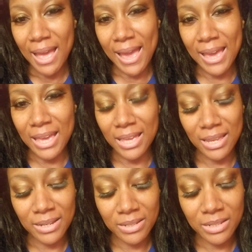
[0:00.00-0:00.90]

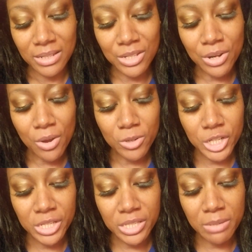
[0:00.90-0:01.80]
and
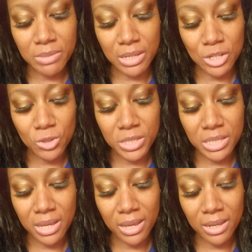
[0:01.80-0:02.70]
she seems
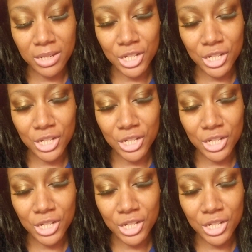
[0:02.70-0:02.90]
interesting.